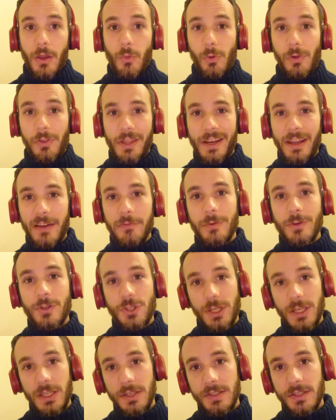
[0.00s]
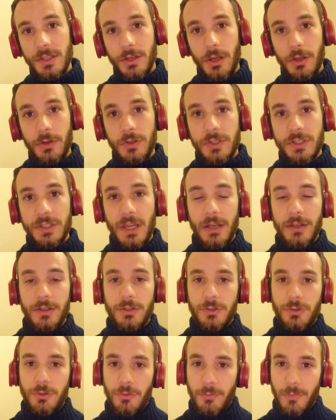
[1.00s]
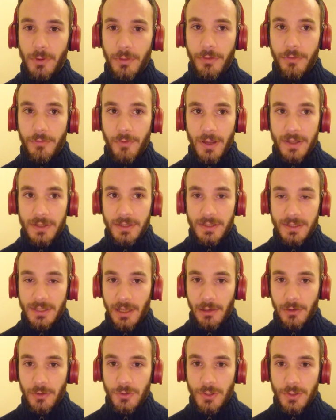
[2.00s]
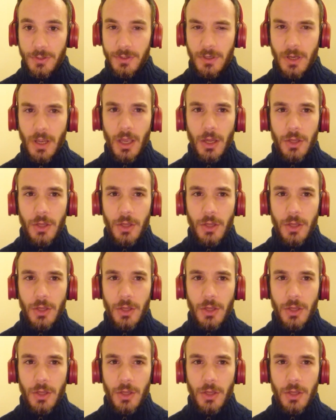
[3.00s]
We'll then have machines that understand human threat intelligence